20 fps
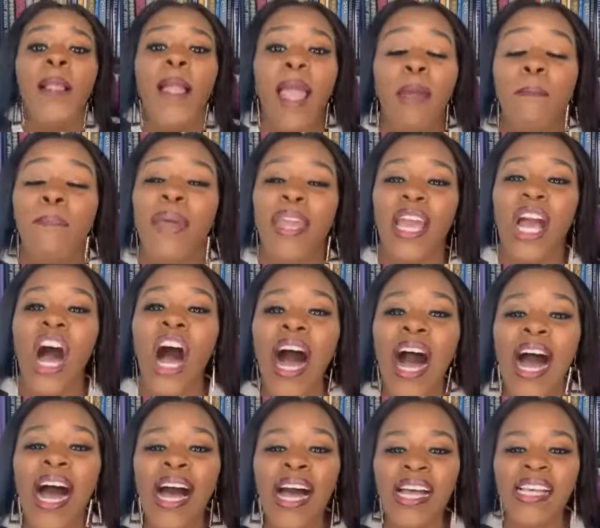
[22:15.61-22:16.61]
And
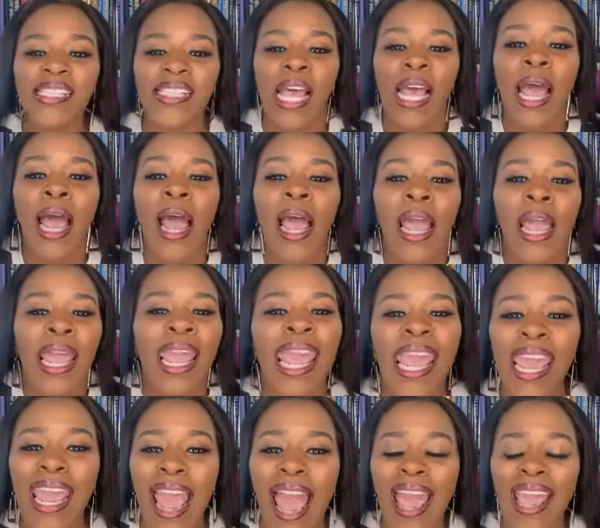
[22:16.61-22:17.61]
because
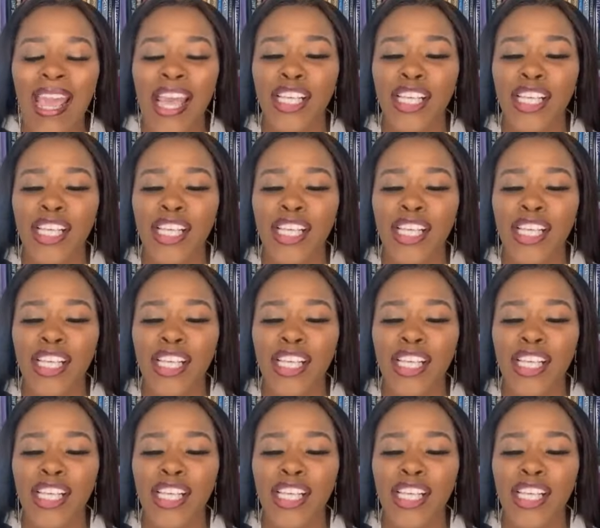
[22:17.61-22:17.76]
he